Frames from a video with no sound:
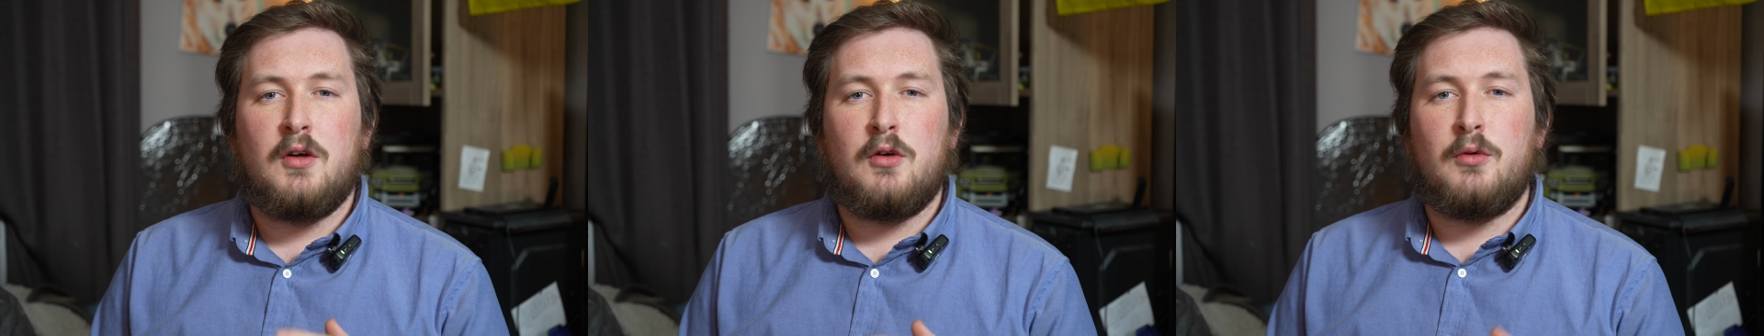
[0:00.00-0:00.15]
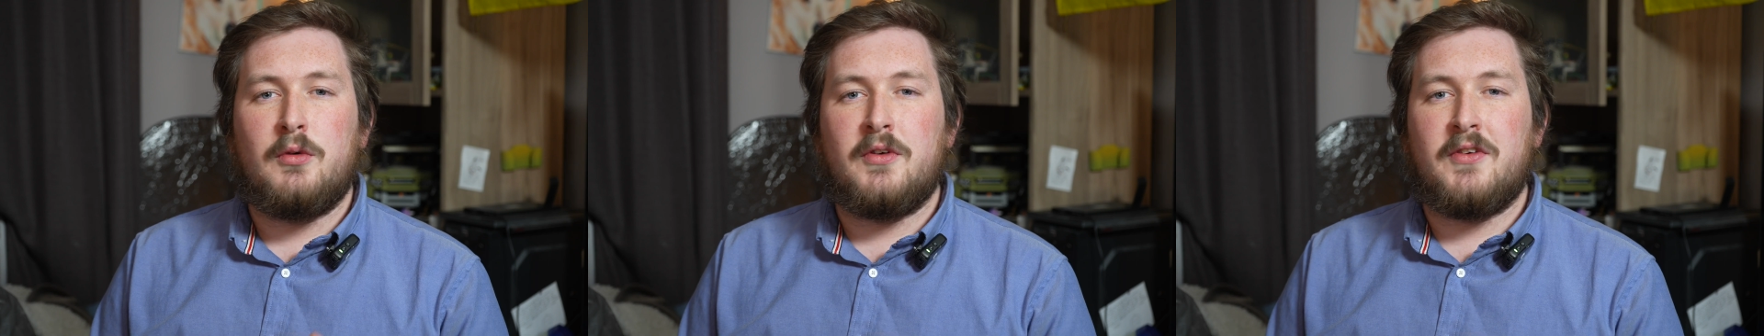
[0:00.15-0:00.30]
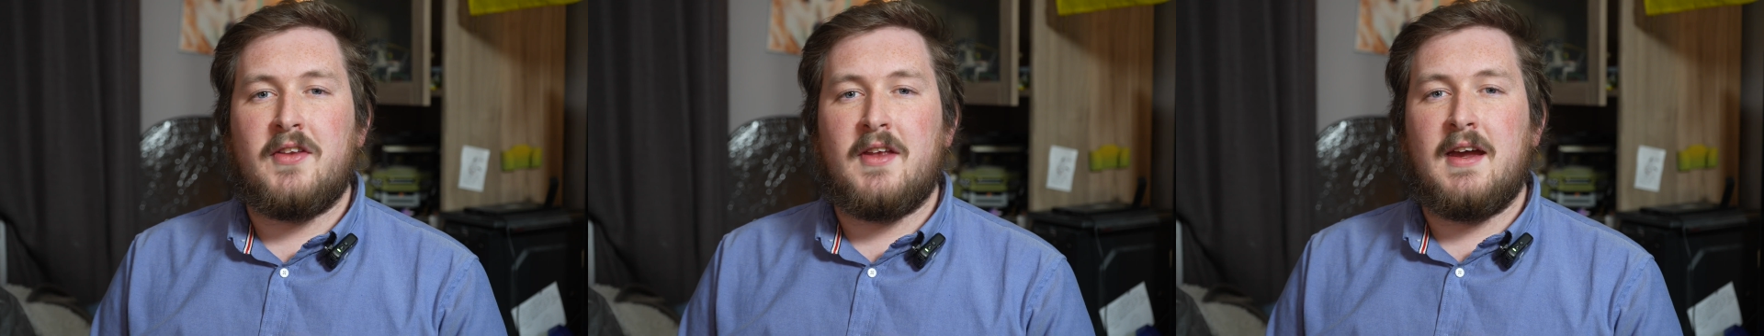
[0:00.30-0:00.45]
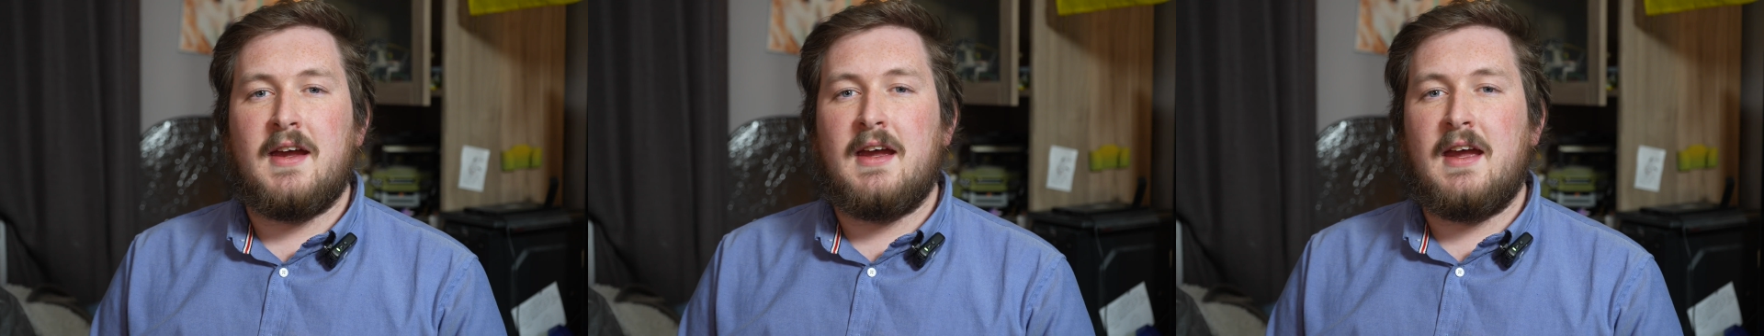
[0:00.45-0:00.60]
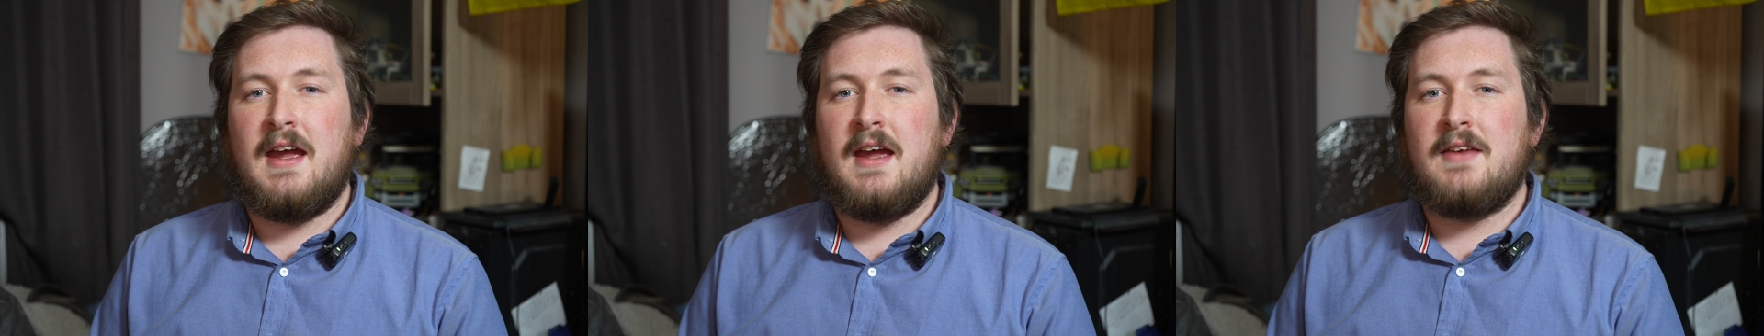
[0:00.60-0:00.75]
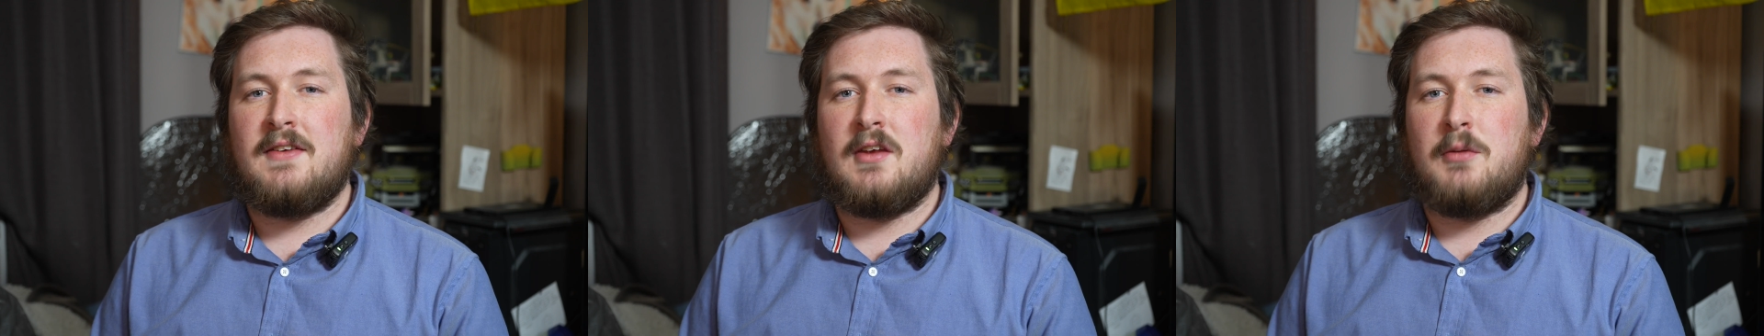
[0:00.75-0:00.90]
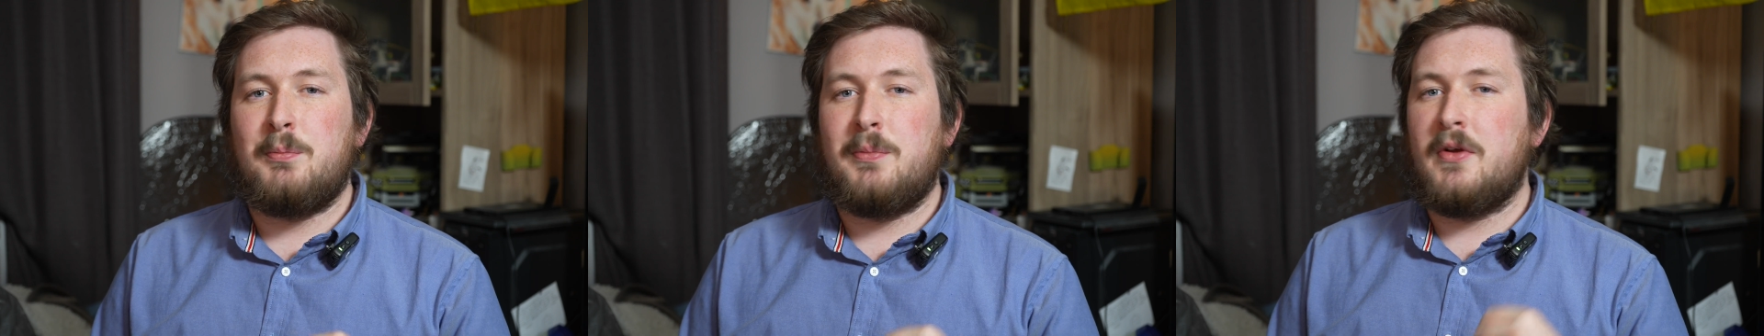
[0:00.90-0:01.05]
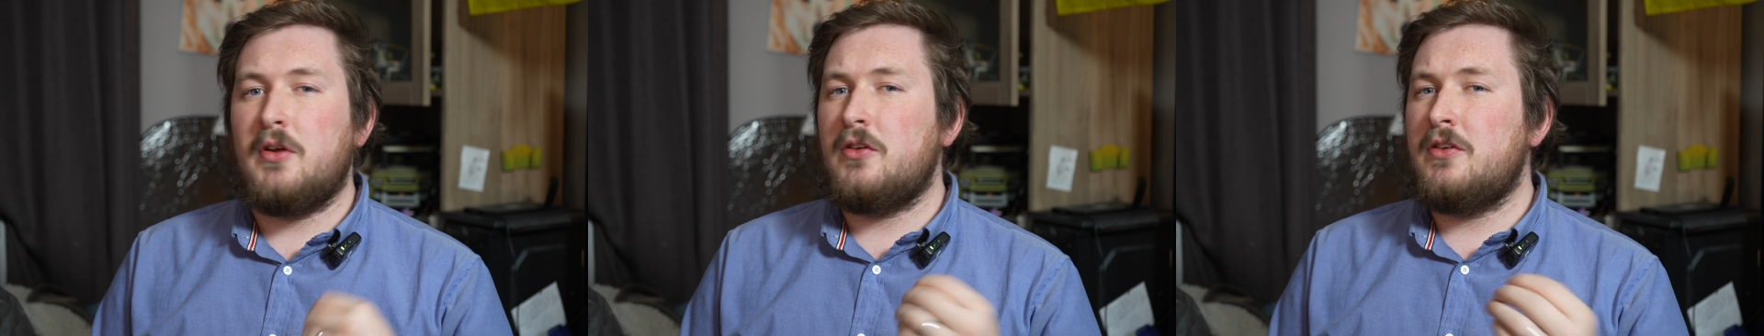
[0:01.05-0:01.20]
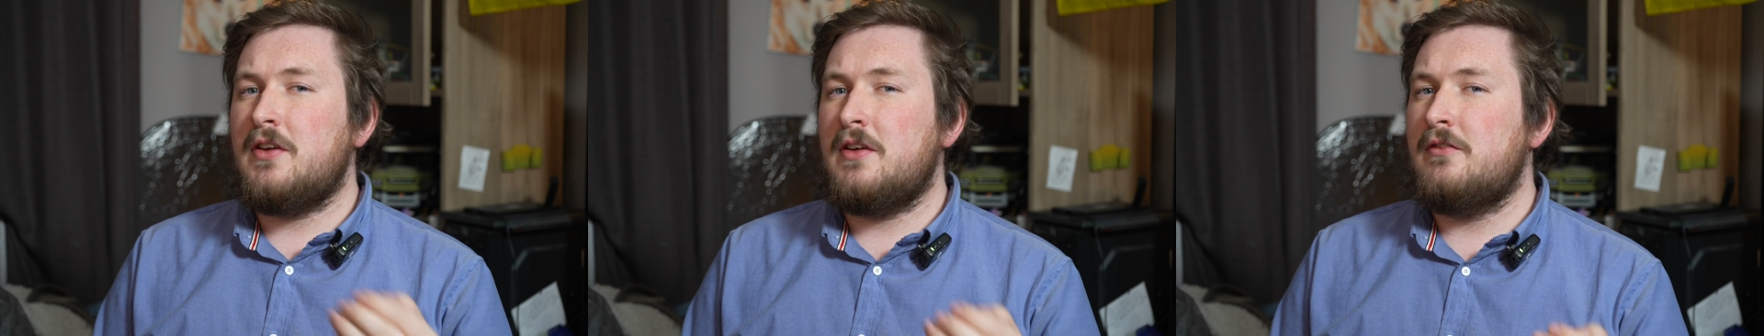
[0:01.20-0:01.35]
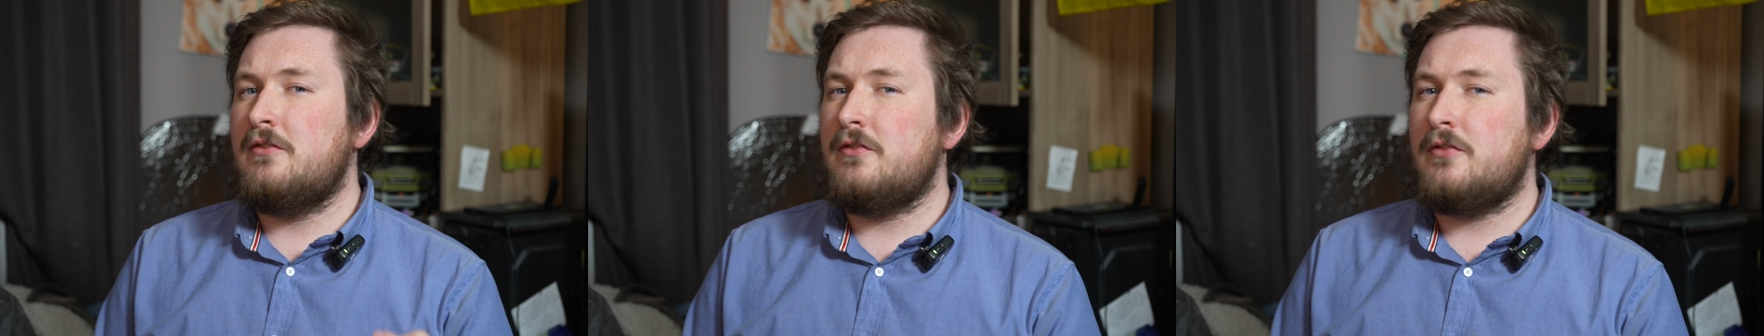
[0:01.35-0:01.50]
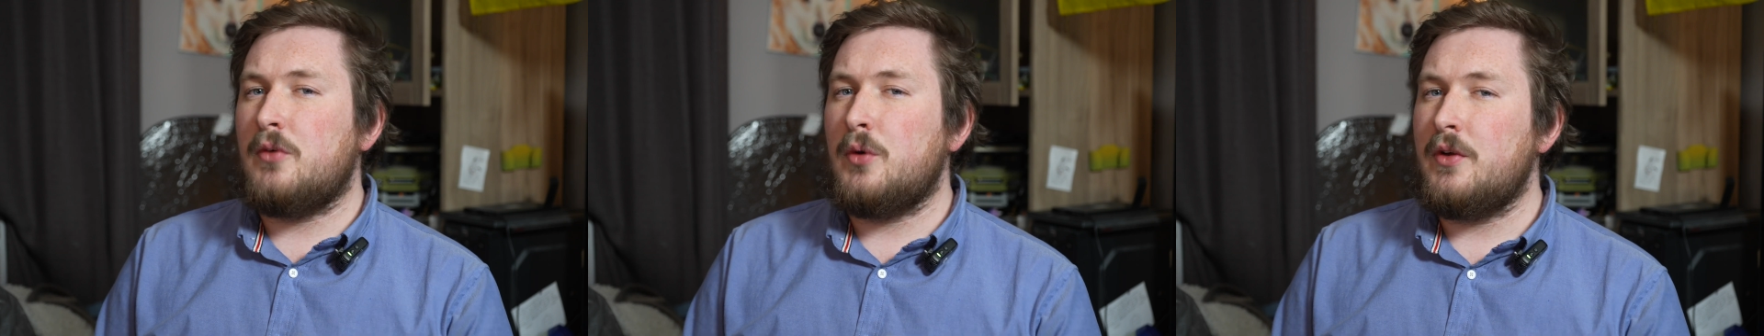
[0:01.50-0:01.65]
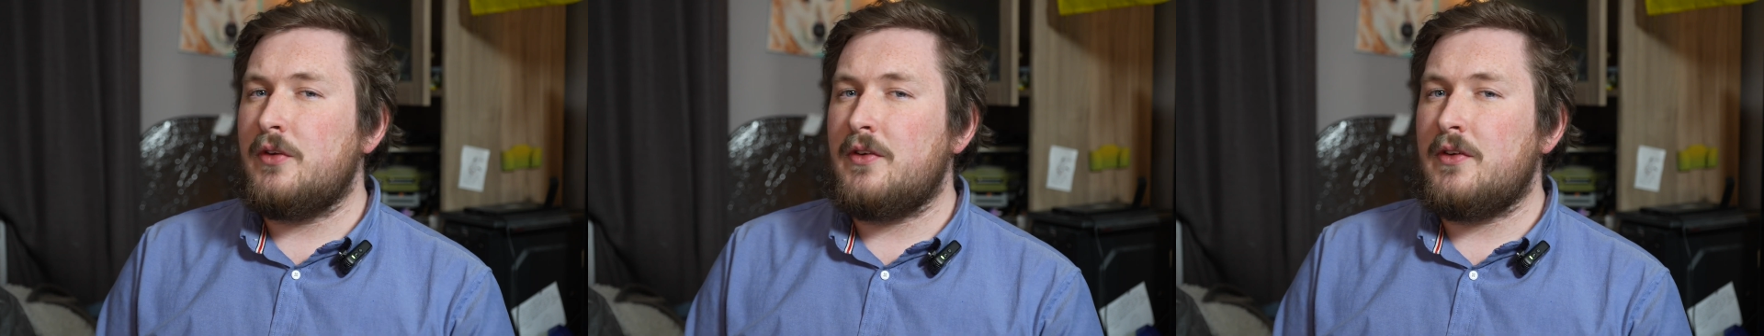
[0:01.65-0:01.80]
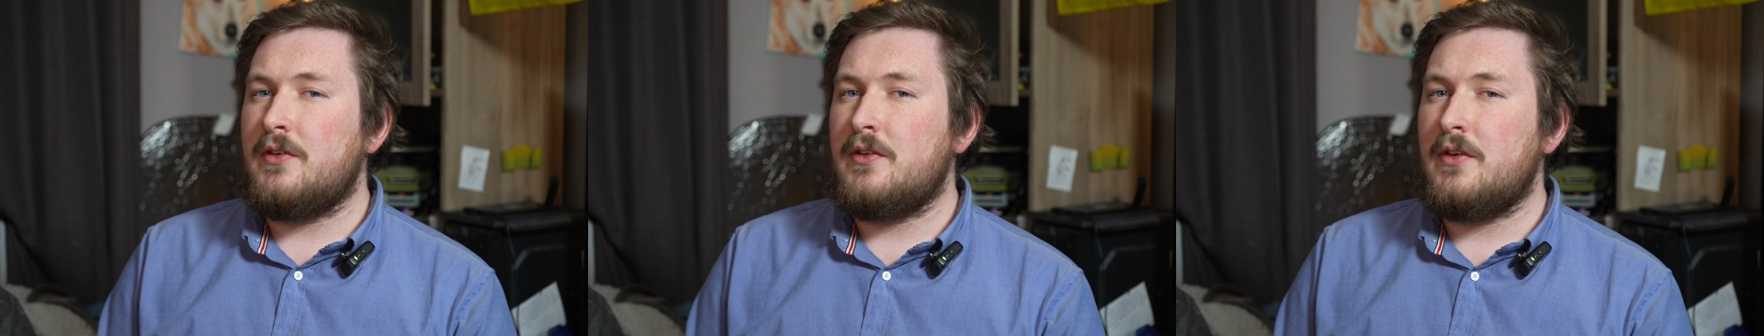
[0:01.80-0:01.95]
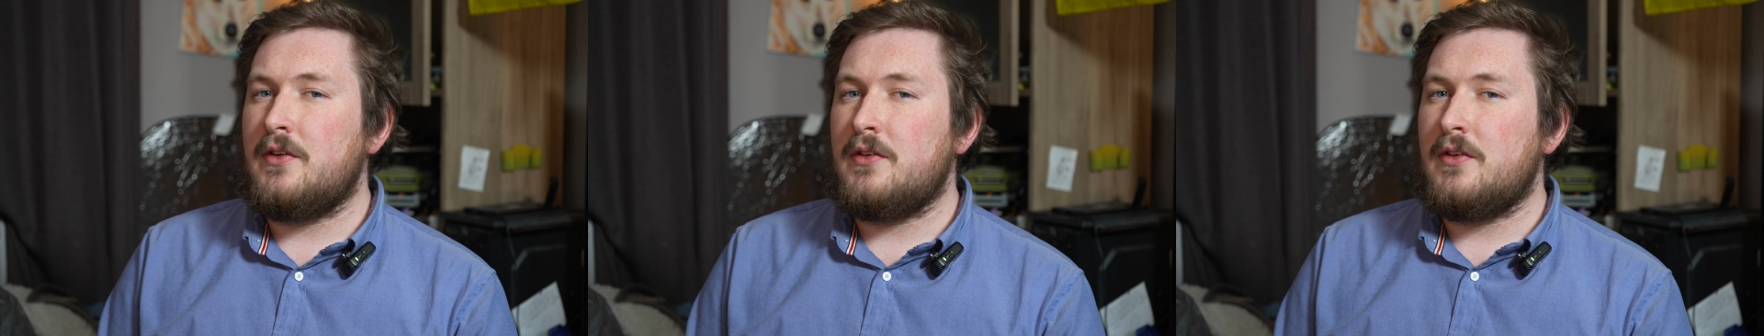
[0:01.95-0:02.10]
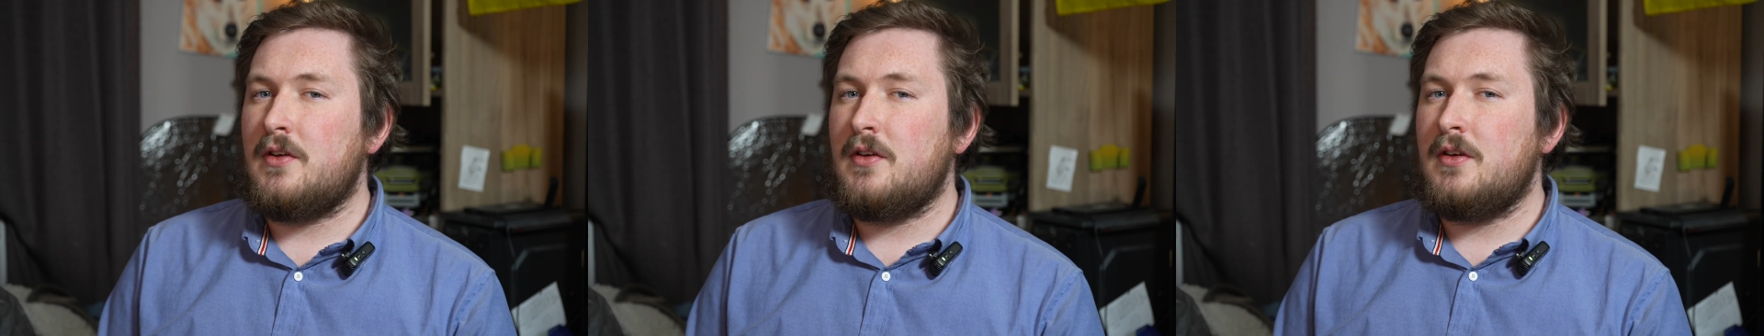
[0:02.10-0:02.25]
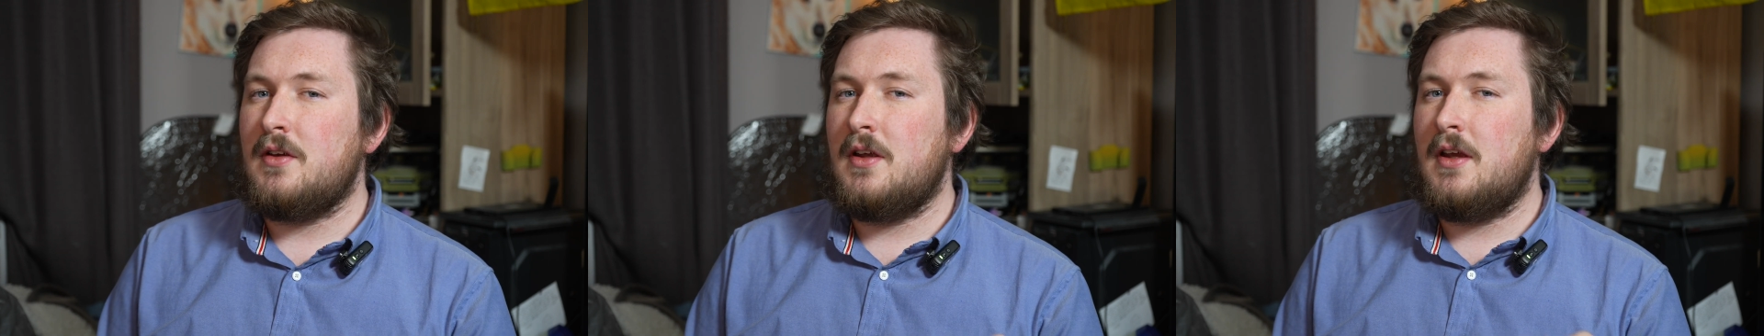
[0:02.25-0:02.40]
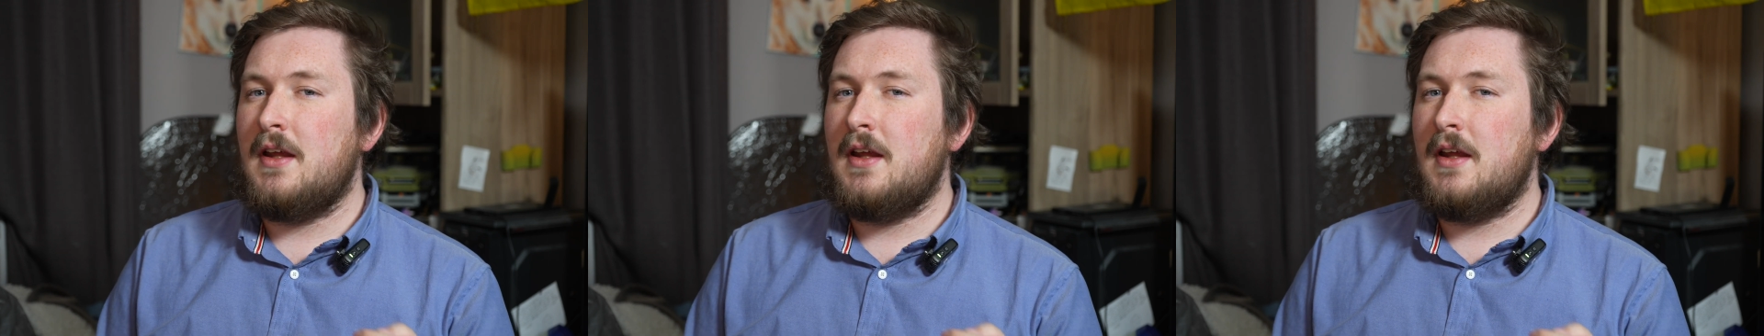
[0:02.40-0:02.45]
was that it has a built-in voice assistant.